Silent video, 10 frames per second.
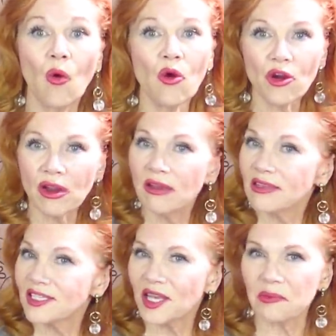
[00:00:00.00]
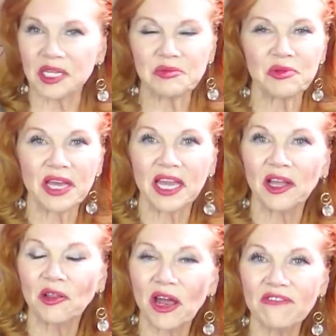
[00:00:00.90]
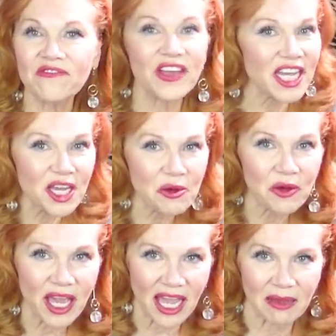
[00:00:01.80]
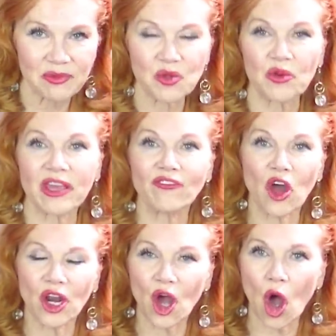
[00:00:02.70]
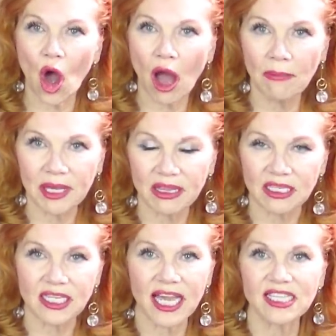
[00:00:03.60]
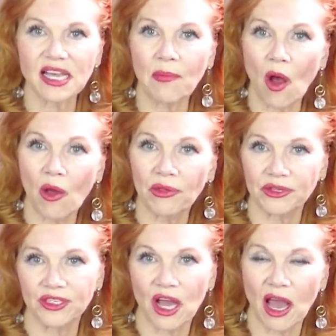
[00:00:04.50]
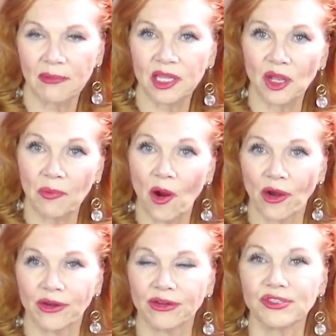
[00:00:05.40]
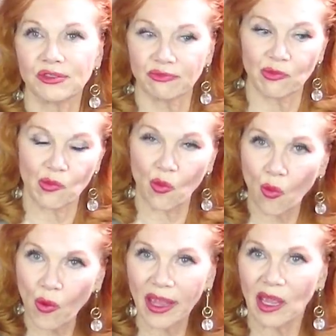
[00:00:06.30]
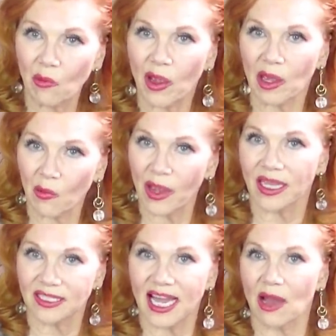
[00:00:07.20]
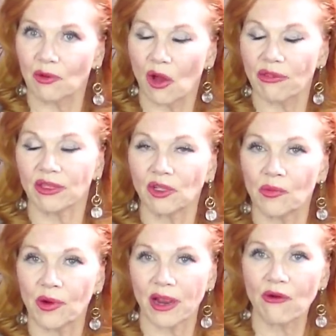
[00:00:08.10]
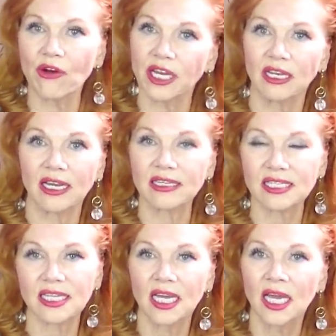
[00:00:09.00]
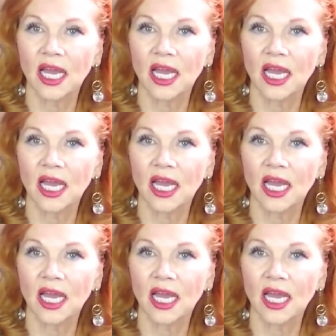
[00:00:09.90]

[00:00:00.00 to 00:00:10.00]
Or somebody's playing a lot of video games, or they've got a hobby that takes up all their time and their partner's way, way, way down on the low priority list.